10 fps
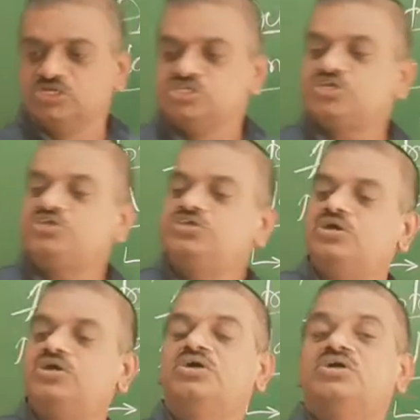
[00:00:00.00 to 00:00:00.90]
So
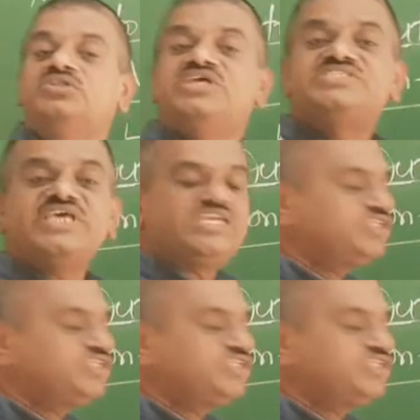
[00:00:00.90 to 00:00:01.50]
here the sex